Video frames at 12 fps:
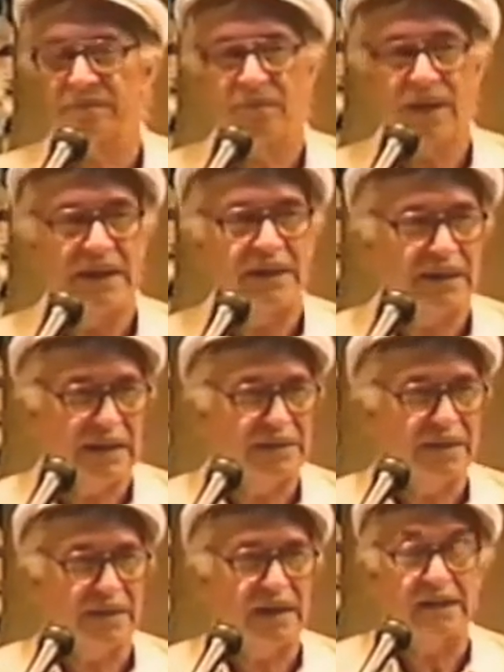And at the
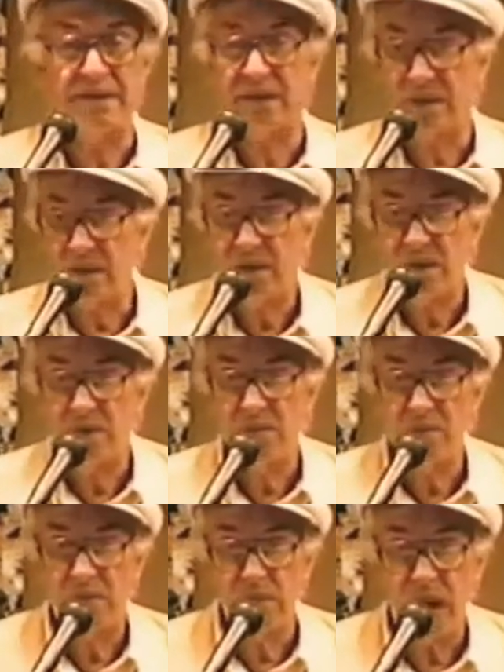end of the night he said,
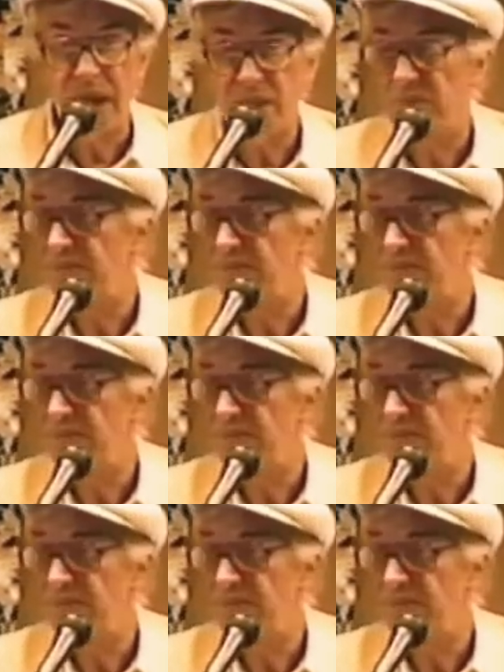"Bye."